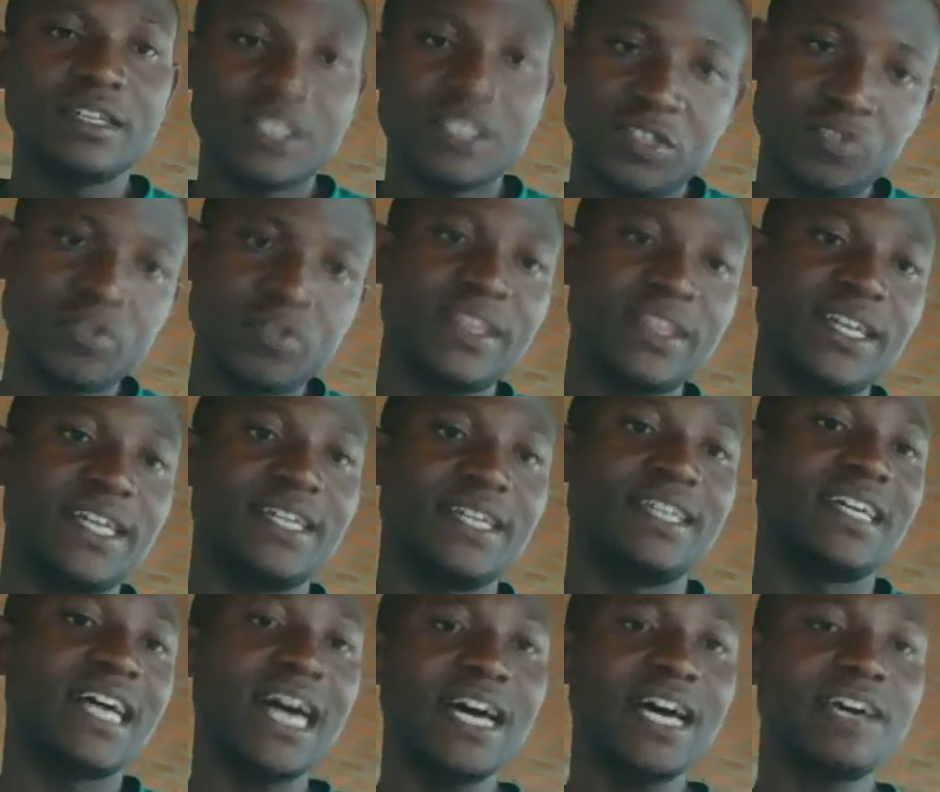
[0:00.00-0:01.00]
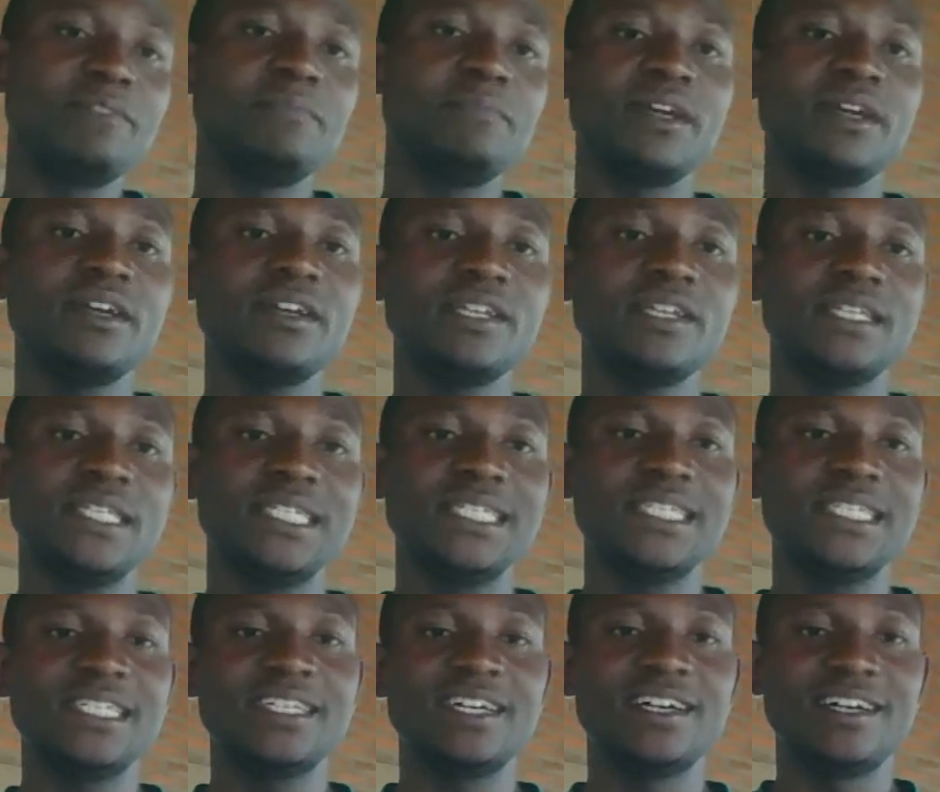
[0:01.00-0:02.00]
So then, Acme,
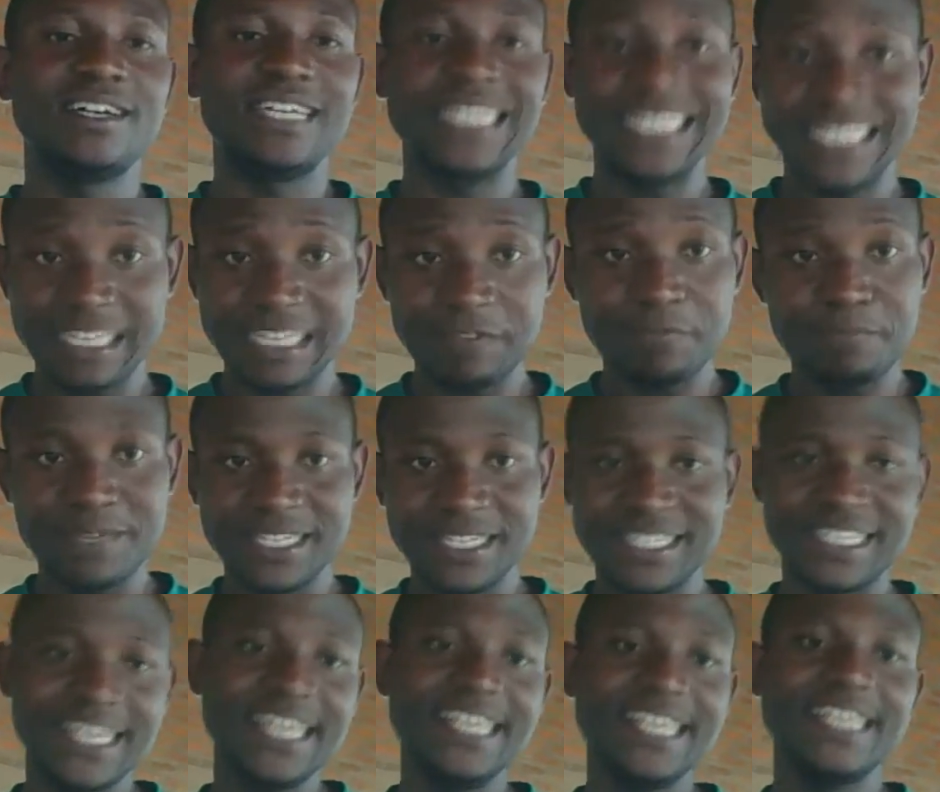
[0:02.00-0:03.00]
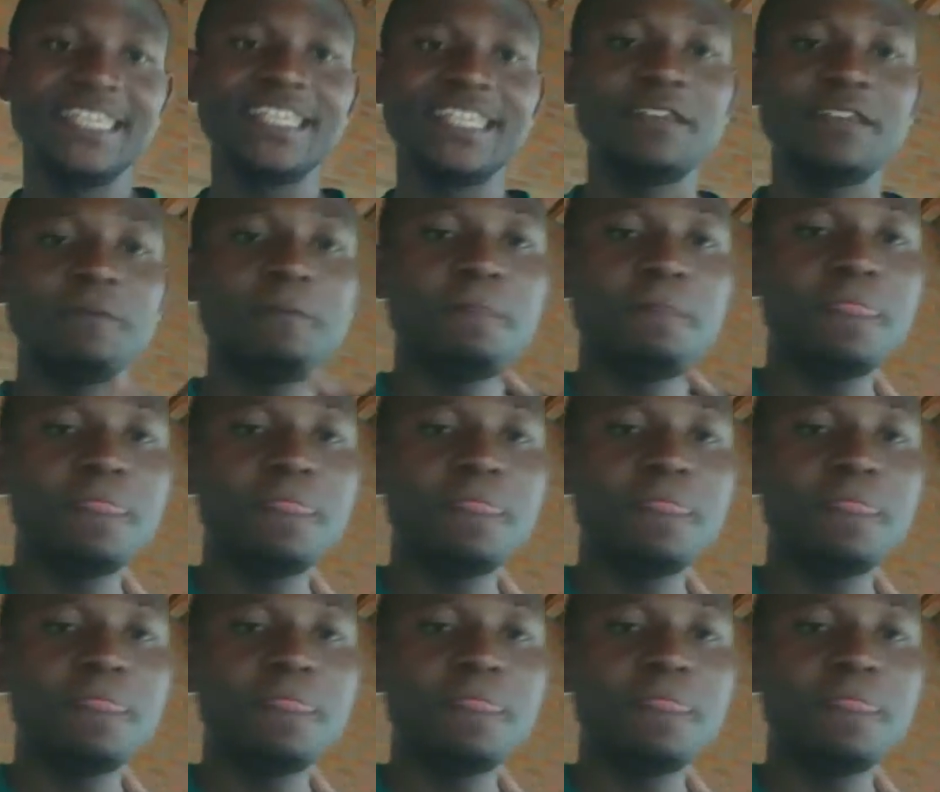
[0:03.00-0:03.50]
as I've been saying,